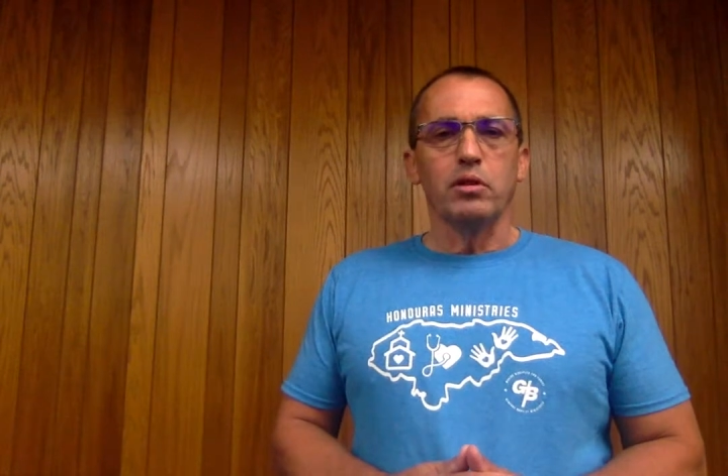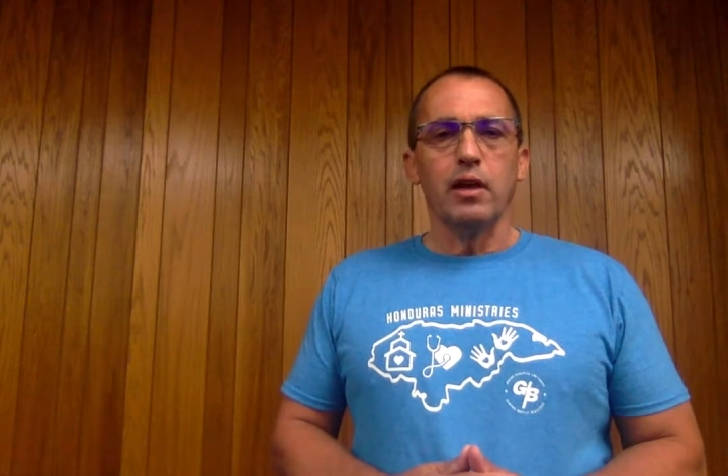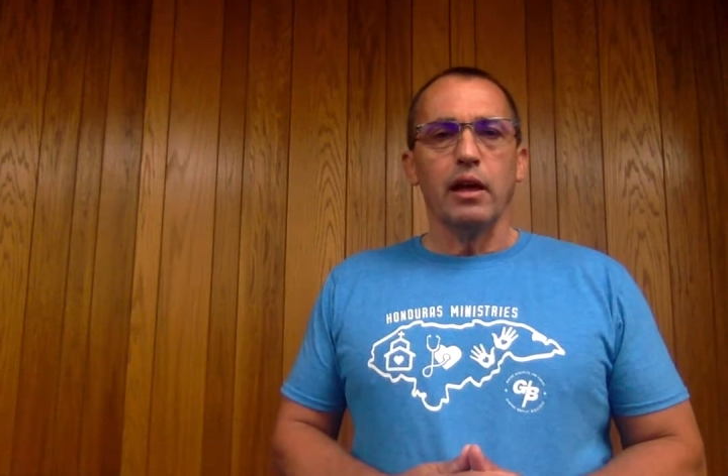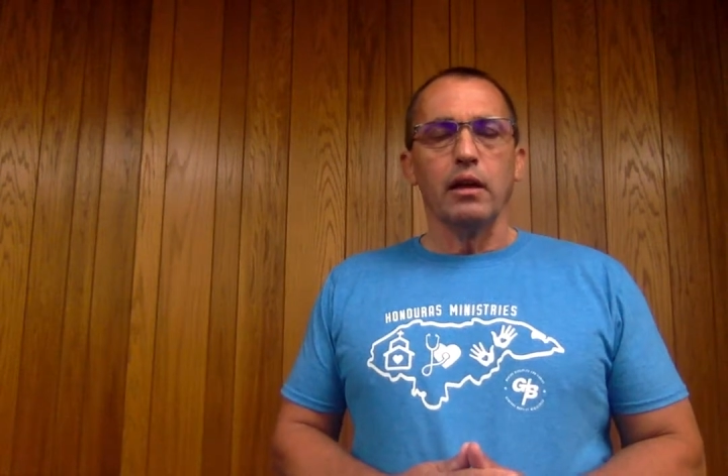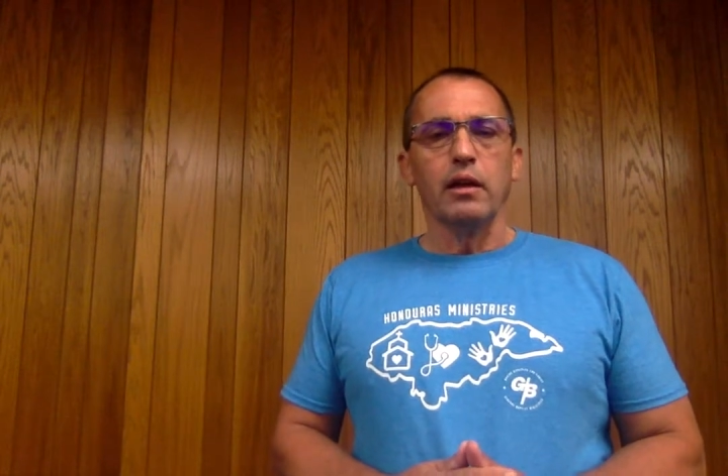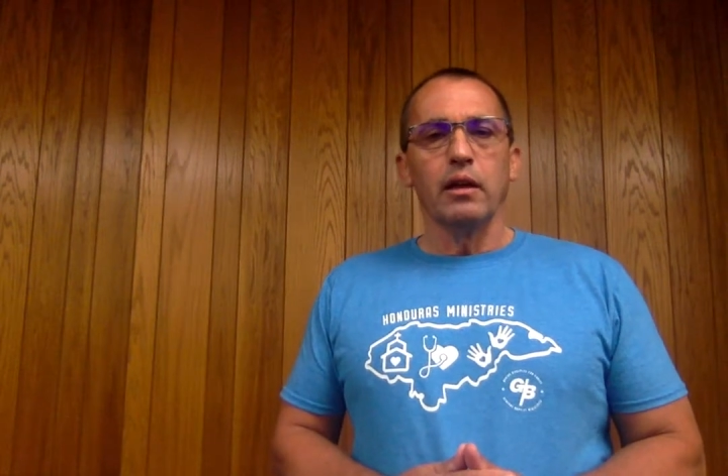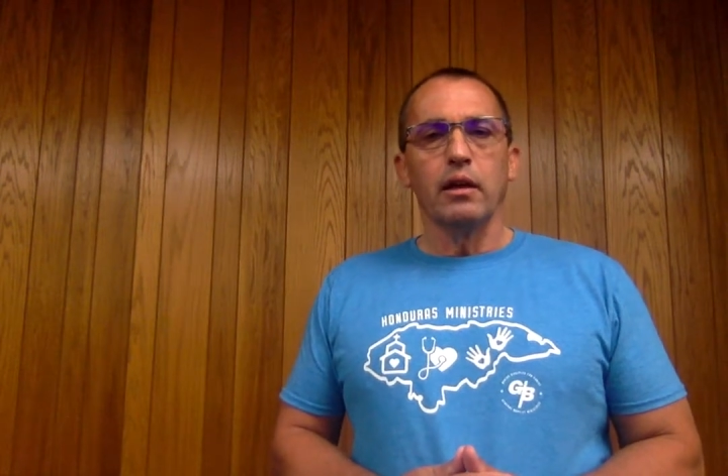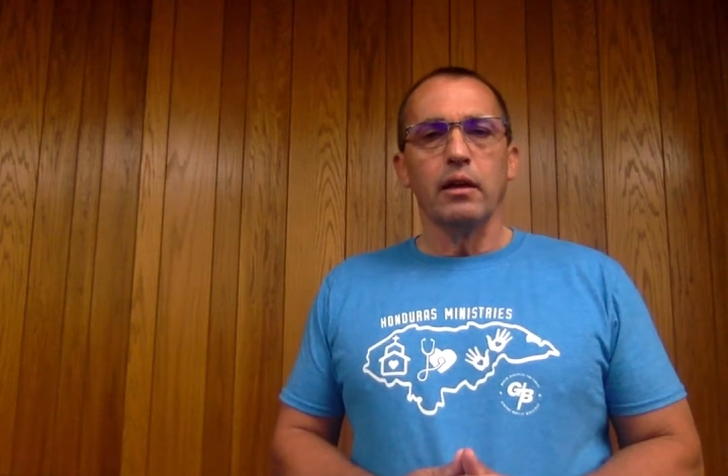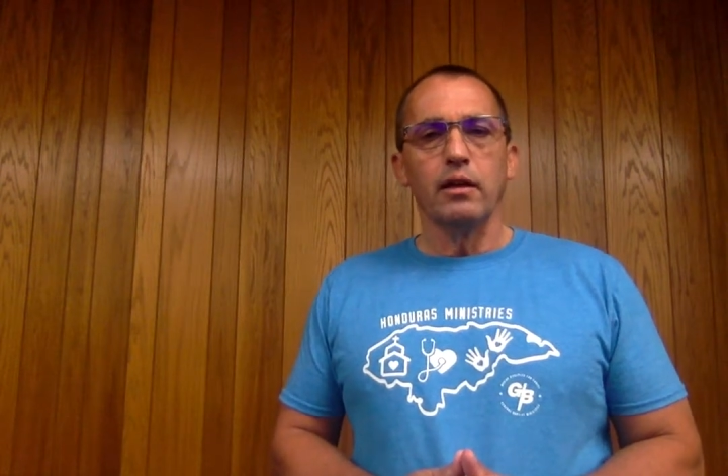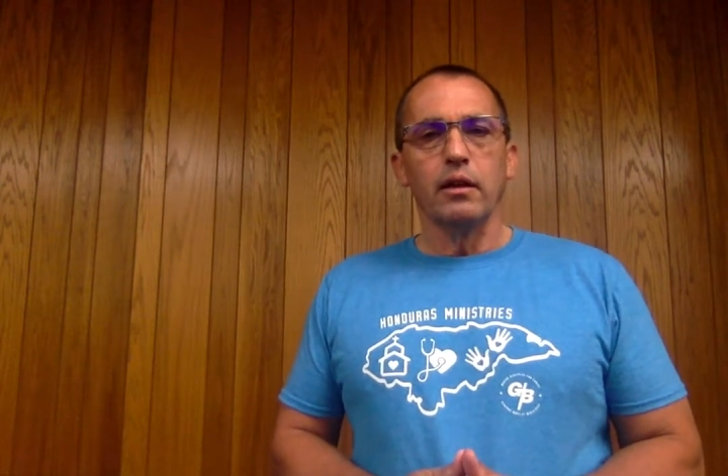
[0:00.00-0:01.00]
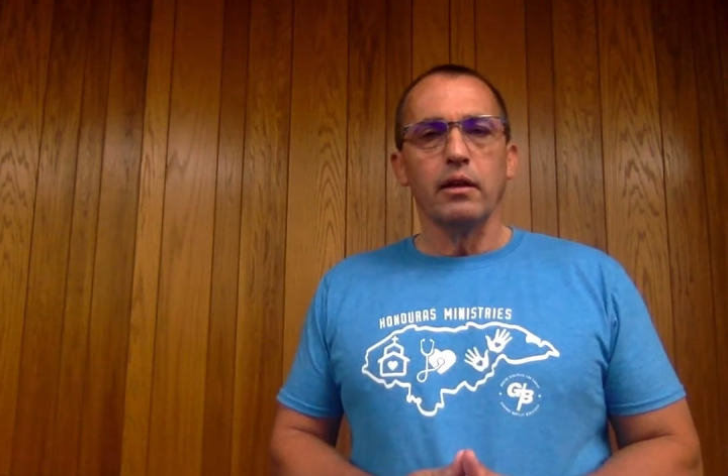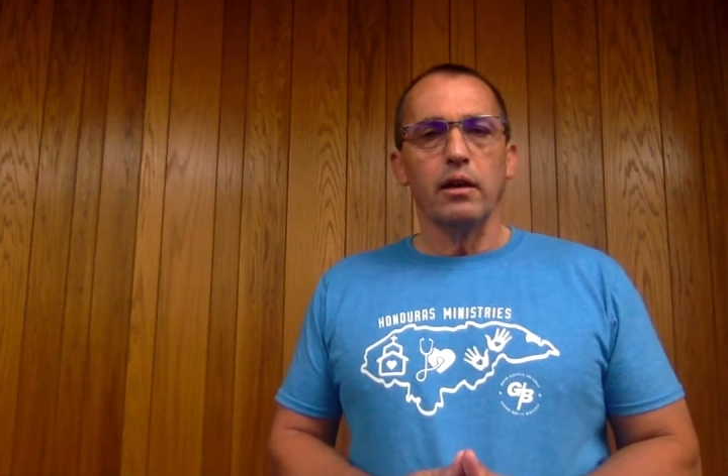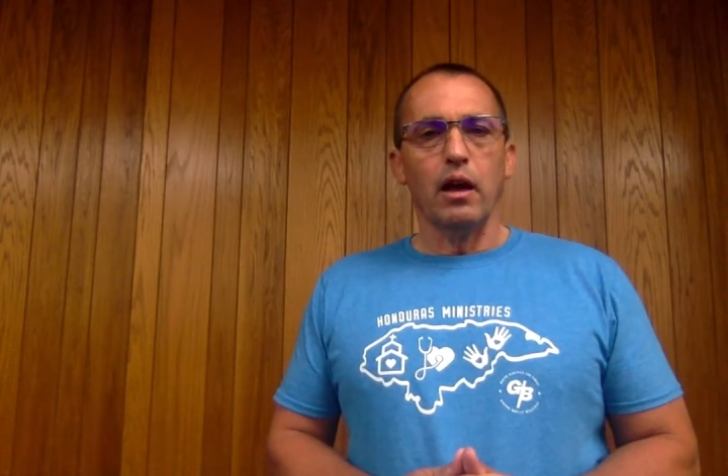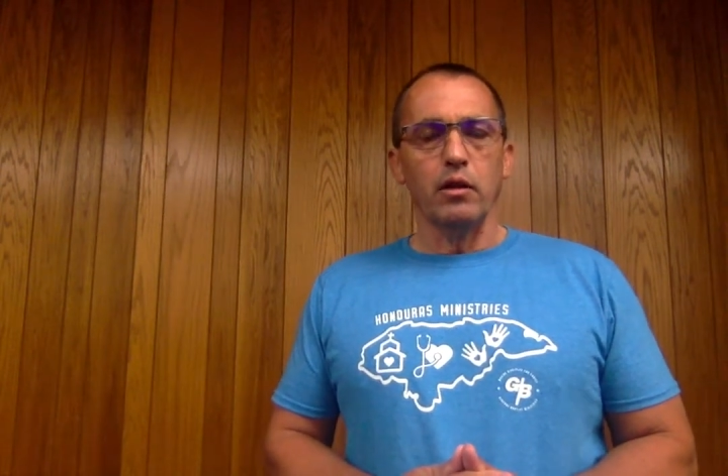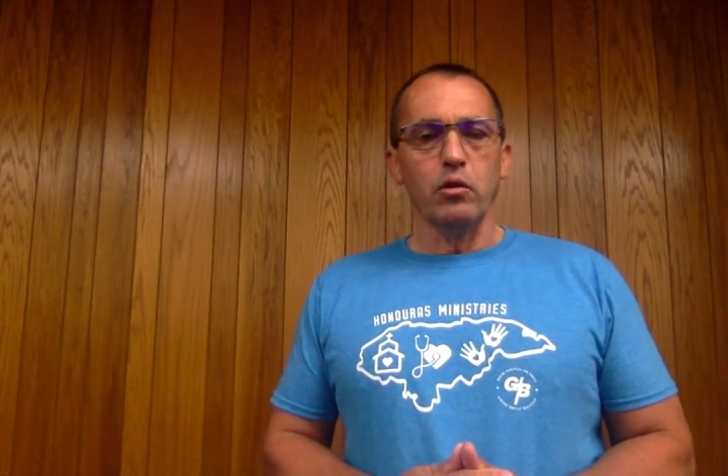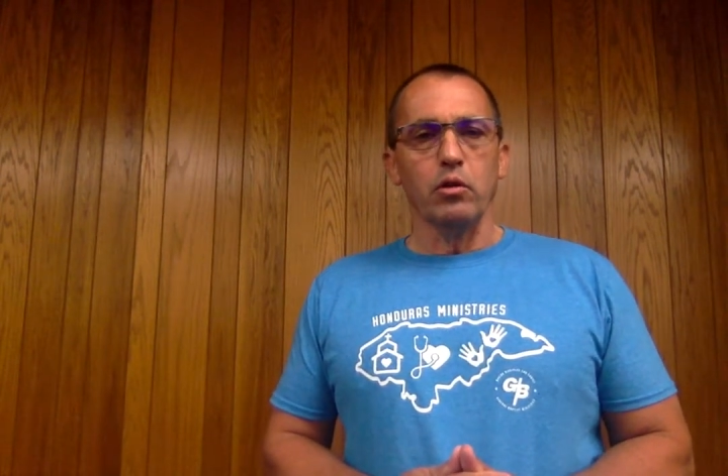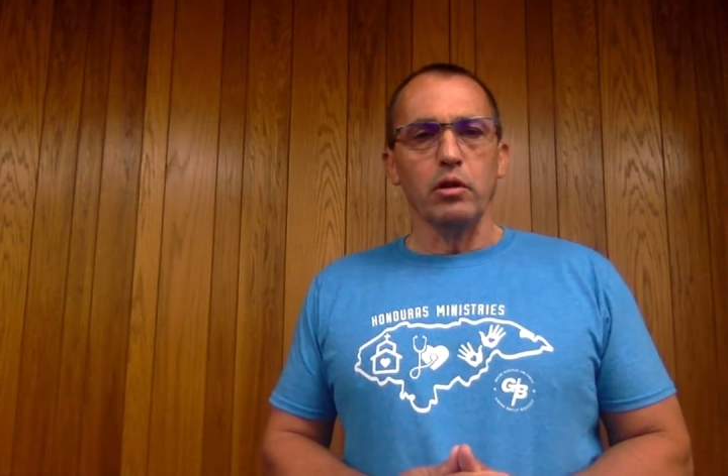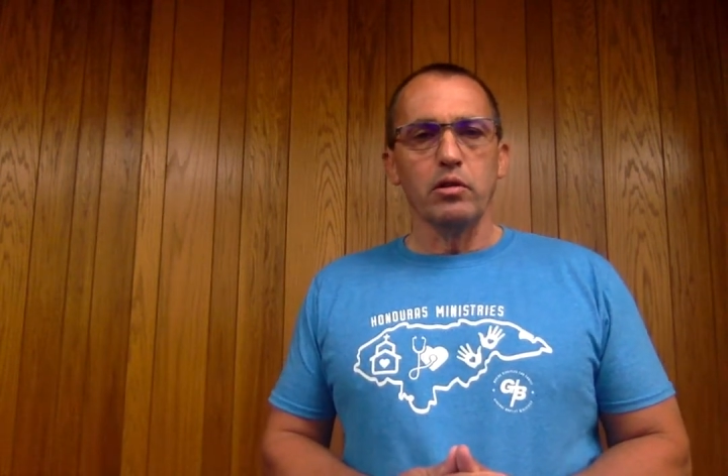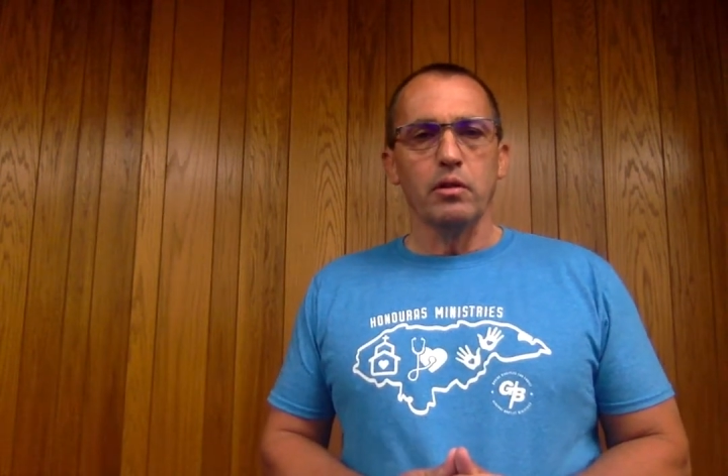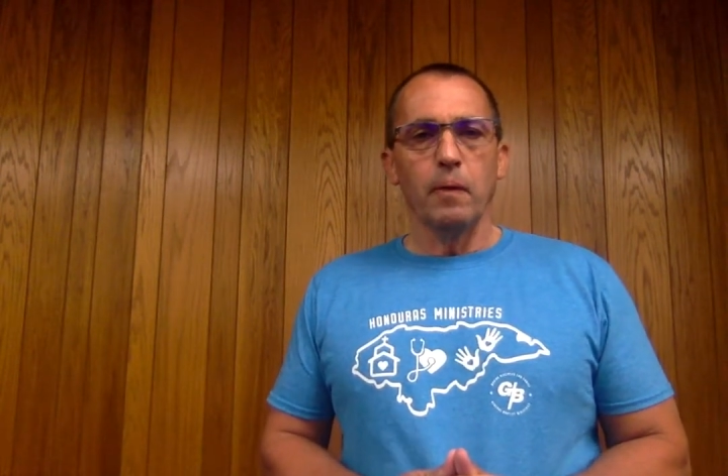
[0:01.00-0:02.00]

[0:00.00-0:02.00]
taken to Honduras.